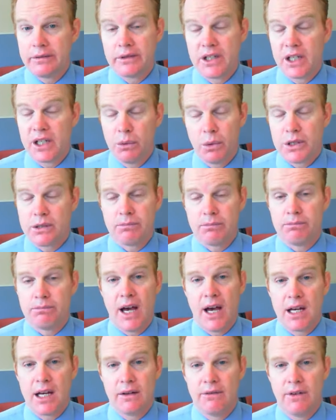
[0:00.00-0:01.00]
She wasn't
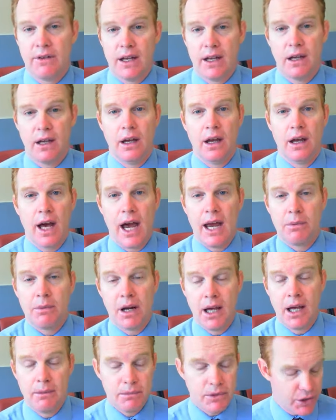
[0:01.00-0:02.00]
part of
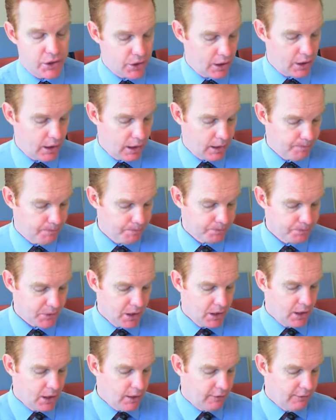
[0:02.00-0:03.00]
Abraham's
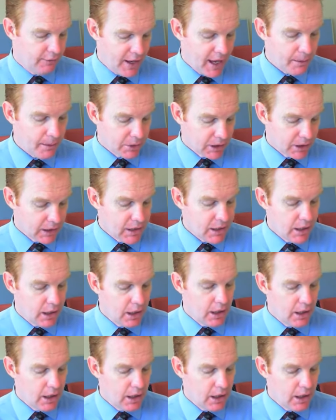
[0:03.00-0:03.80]
family.